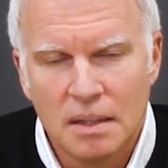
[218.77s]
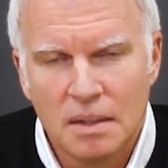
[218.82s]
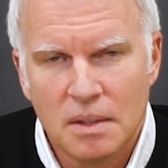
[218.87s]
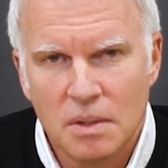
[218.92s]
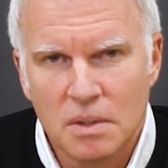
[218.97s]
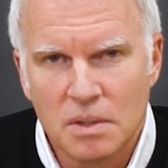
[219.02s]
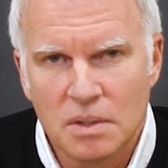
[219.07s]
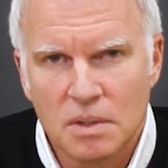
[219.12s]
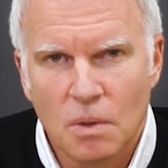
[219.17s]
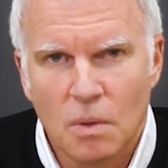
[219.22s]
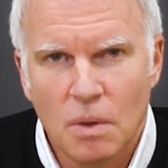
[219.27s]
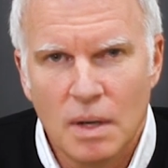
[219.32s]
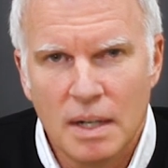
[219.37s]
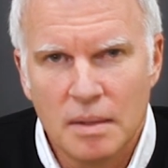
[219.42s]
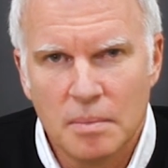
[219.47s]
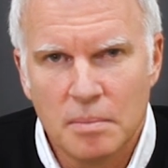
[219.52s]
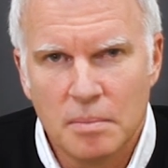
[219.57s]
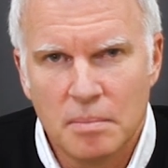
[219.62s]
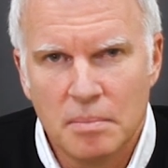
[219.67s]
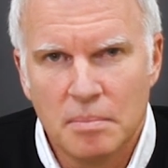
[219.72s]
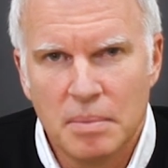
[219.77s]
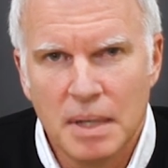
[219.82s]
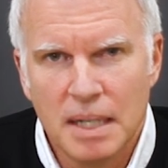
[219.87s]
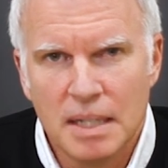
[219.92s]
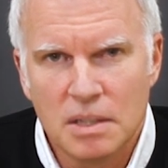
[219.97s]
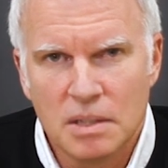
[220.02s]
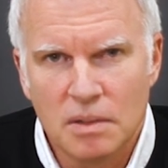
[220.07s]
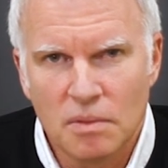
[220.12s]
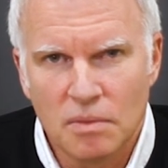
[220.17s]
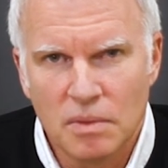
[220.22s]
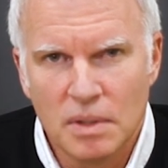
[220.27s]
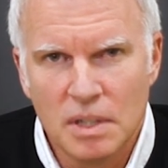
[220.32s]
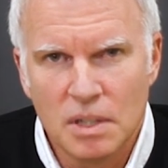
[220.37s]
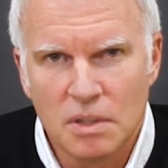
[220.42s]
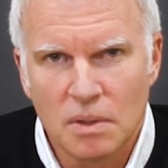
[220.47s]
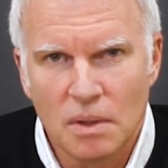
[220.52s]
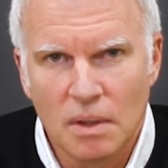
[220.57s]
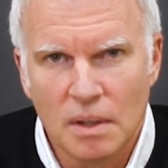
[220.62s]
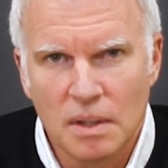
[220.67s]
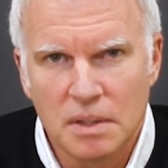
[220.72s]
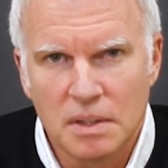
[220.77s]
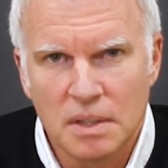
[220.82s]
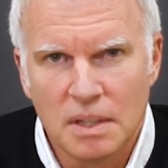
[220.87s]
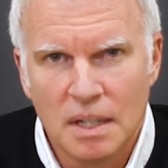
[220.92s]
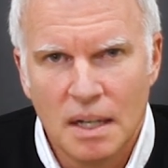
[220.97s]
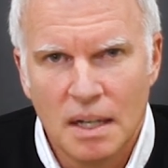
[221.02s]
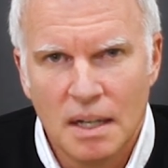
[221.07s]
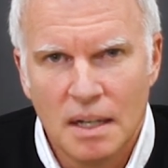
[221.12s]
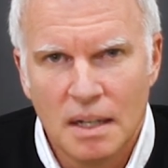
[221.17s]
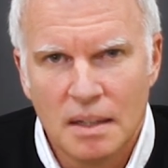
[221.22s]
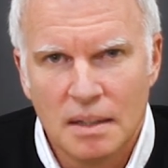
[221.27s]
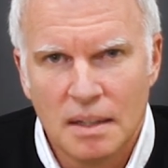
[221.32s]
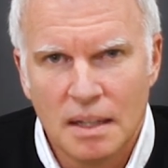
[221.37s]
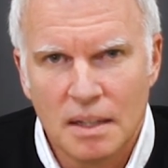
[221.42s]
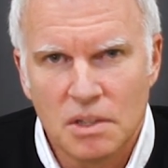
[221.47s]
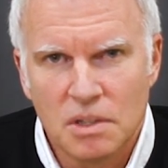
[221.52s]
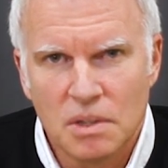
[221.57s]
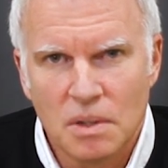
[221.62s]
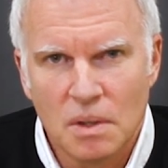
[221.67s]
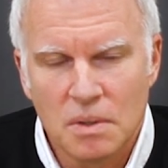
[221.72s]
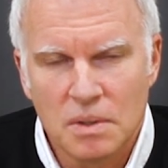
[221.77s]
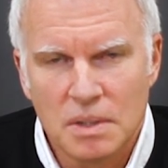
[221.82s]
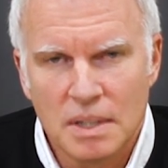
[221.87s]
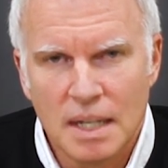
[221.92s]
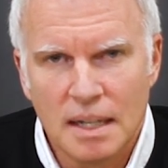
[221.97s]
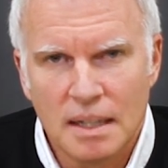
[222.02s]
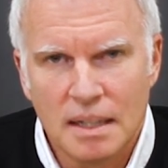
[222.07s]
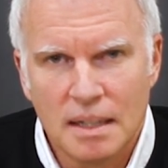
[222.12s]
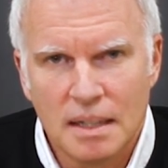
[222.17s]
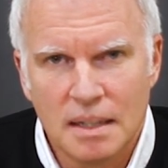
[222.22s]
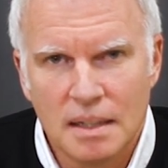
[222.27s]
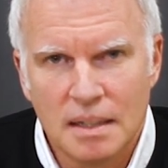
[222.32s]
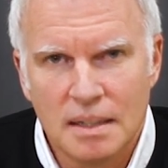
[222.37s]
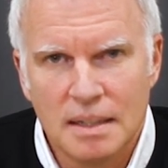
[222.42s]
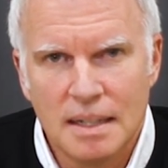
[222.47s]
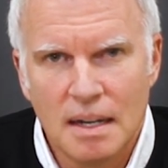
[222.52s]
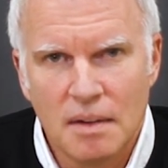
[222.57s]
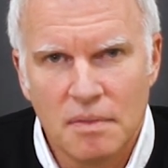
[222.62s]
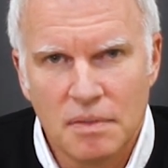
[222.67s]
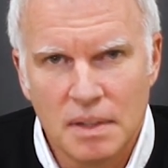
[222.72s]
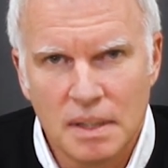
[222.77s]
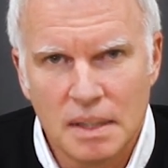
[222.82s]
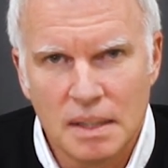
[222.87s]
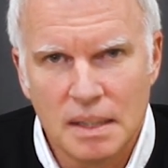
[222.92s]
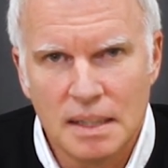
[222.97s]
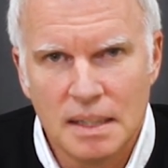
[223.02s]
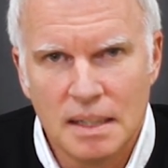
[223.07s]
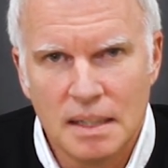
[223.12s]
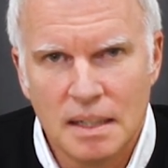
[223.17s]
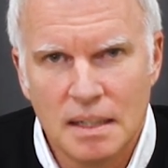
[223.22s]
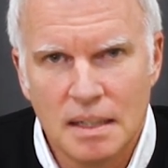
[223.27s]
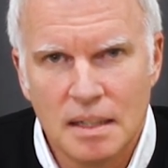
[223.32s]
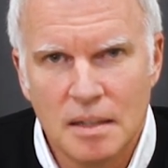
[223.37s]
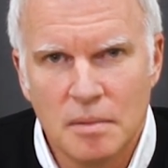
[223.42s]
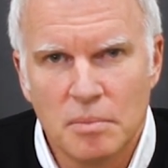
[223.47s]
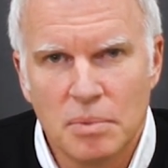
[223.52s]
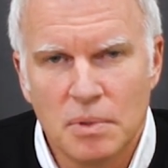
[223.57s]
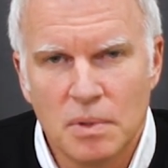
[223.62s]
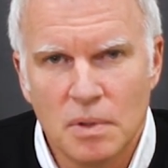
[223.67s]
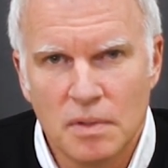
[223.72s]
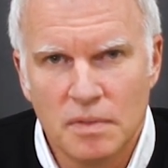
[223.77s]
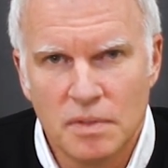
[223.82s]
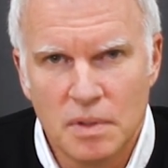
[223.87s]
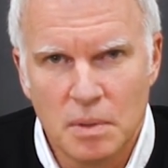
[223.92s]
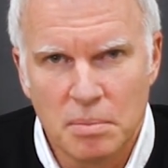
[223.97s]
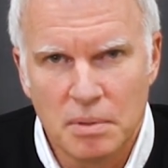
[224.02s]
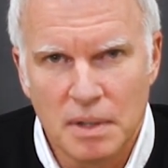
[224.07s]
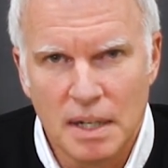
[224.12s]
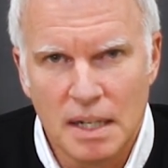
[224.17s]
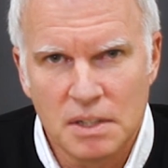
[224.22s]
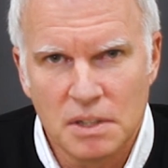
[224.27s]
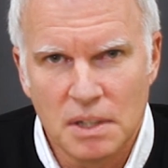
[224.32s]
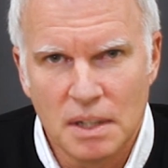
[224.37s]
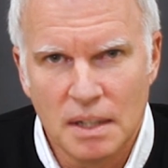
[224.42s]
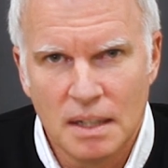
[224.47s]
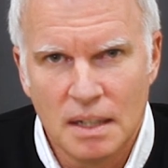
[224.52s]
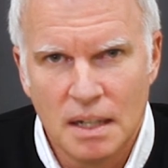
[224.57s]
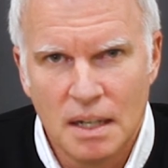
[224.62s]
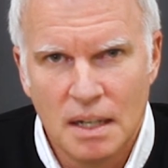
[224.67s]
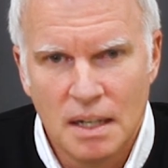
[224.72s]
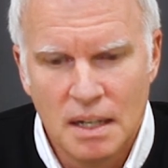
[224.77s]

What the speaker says: there's quite a base of research that shows that can definitely improve depression.